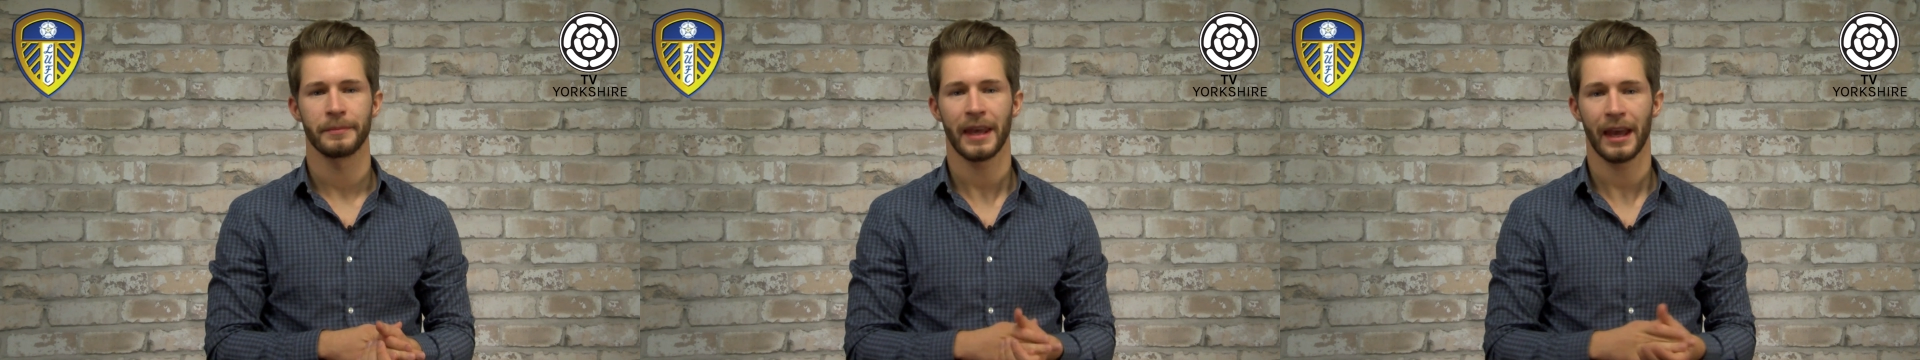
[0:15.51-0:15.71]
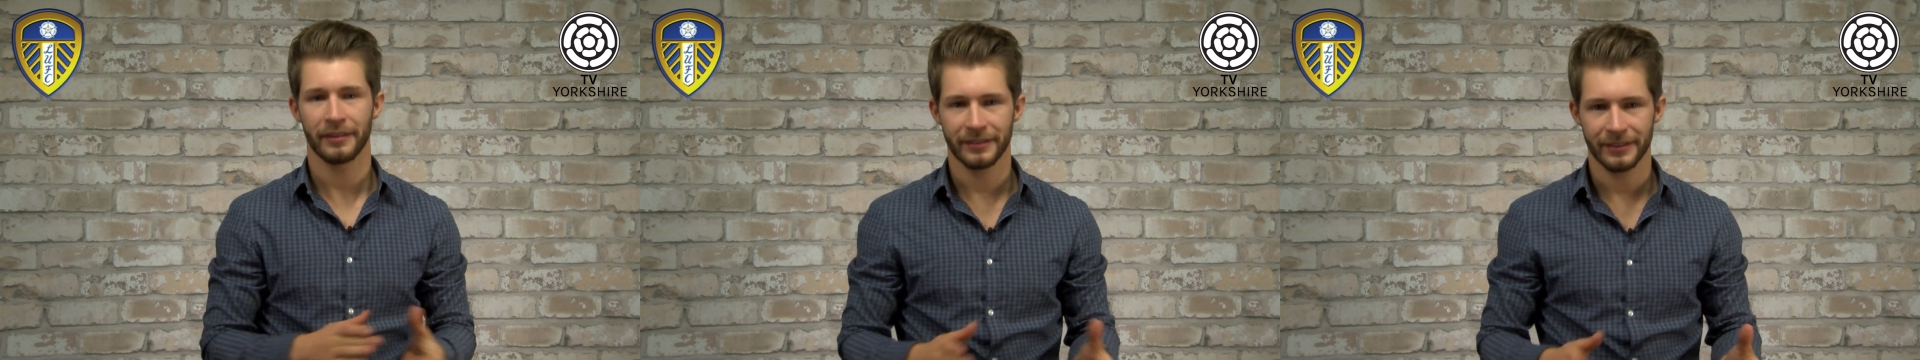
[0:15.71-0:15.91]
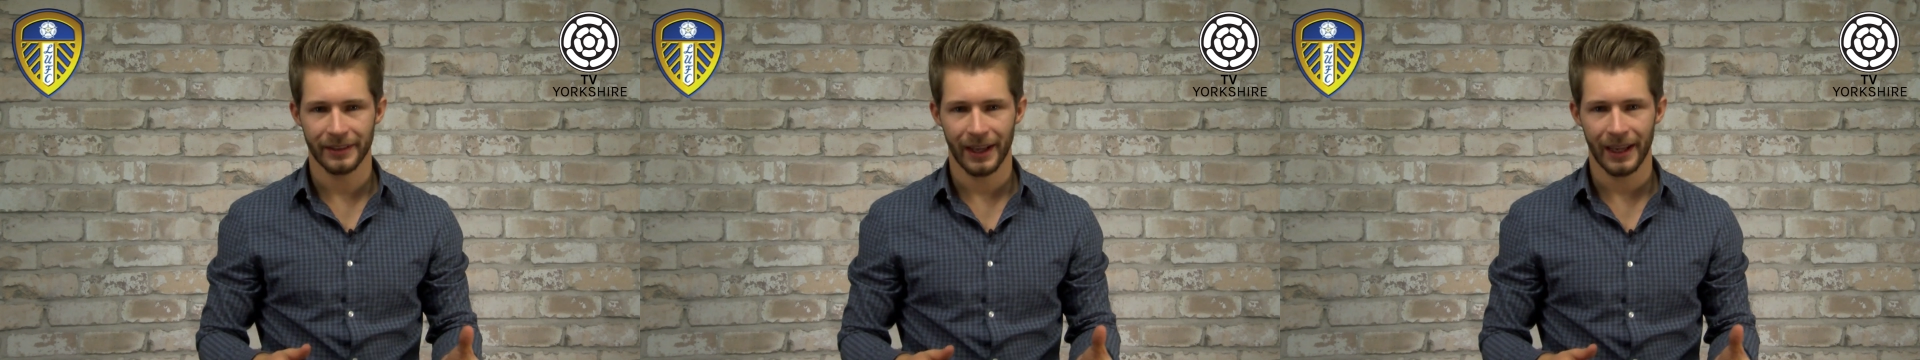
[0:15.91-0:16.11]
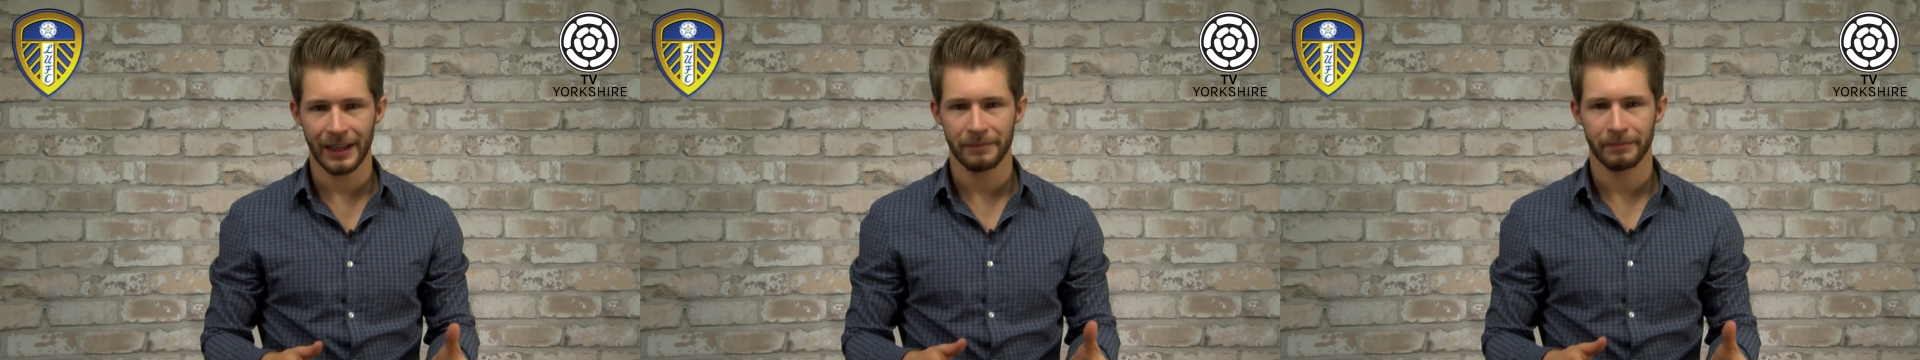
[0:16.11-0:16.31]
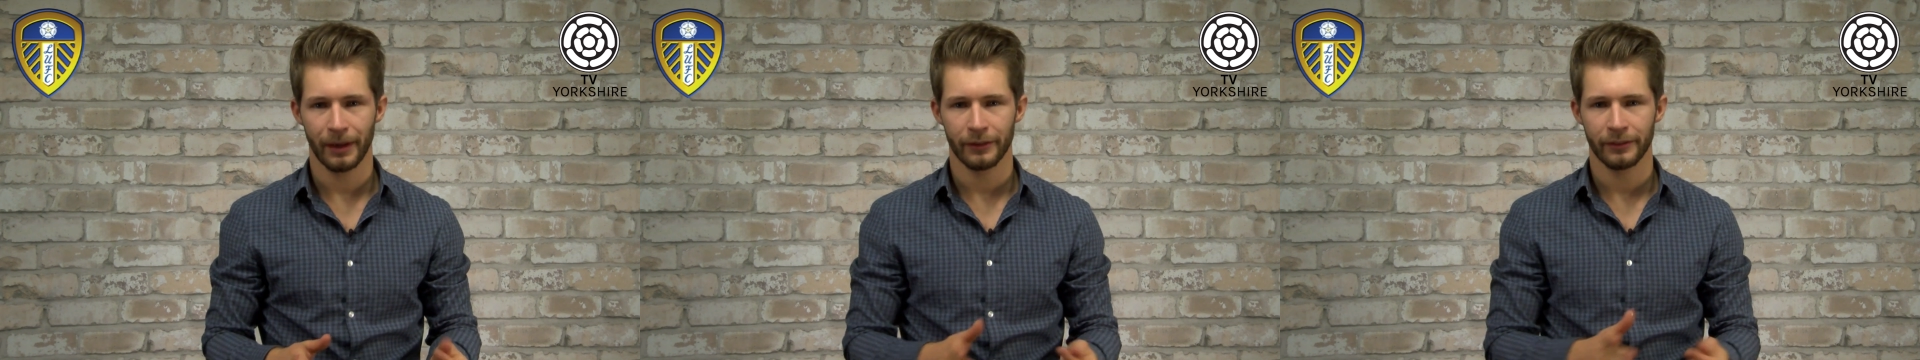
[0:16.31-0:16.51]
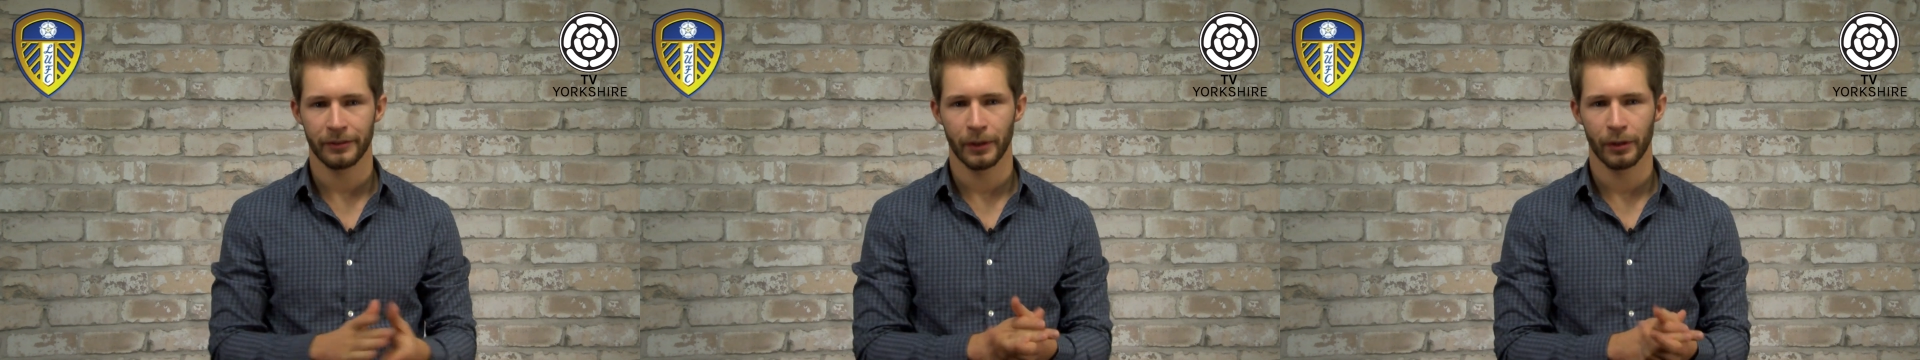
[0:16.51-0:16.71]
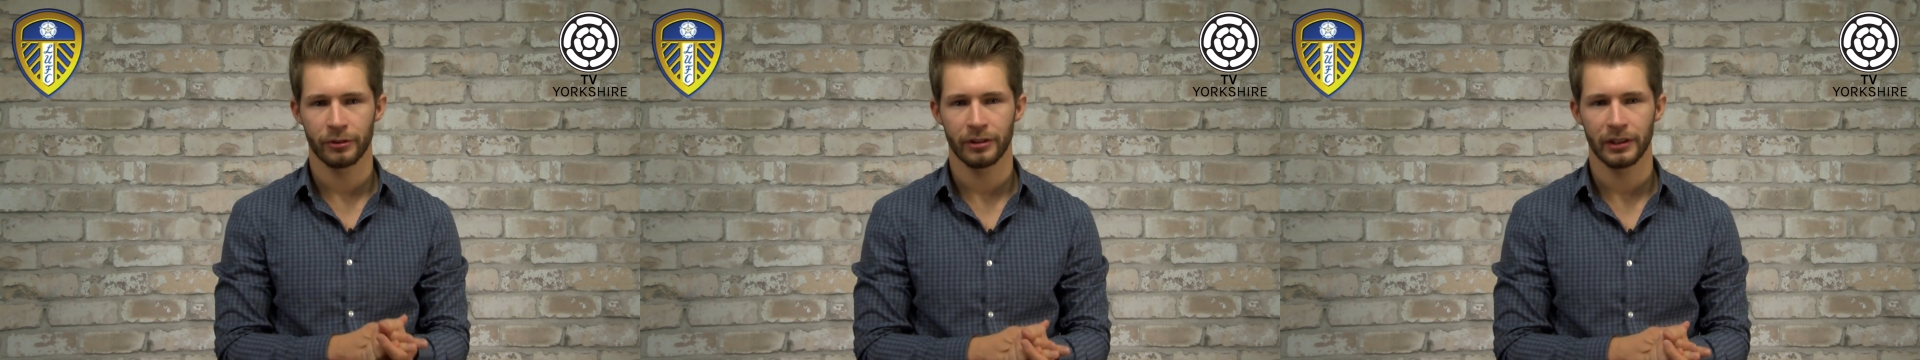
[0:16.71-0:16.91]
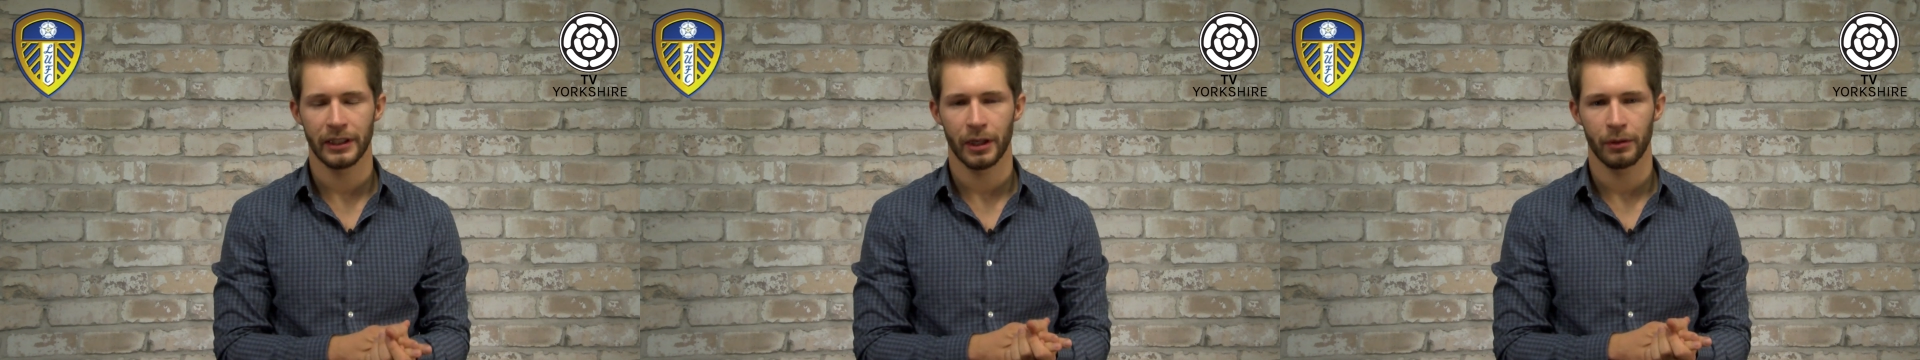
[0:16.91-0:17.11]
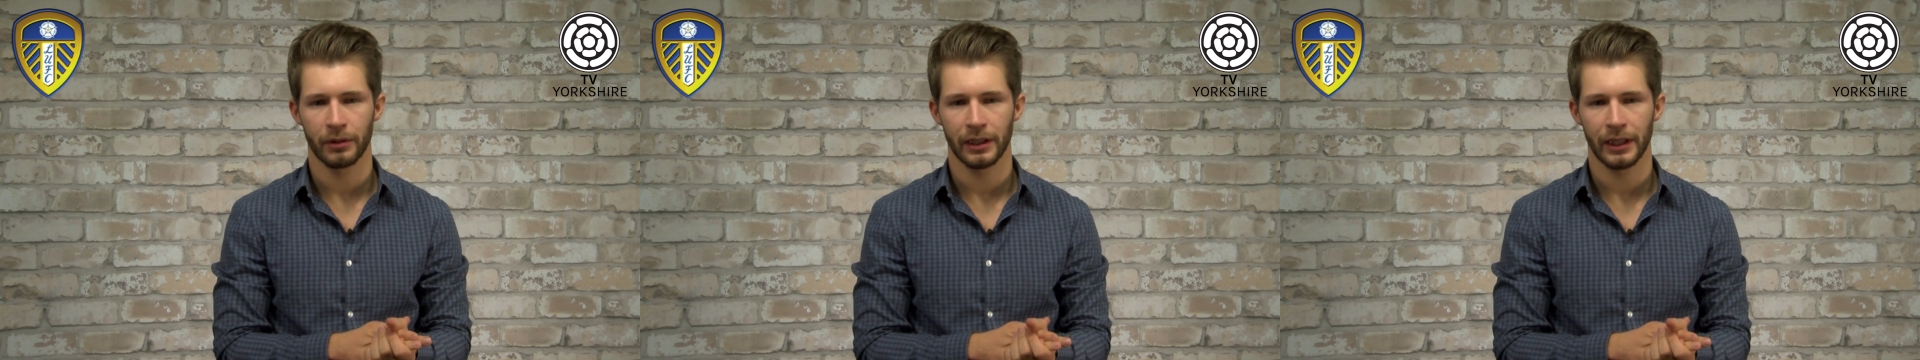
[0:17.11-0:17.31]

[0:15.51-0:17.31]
Yesterday, Massimo Cellino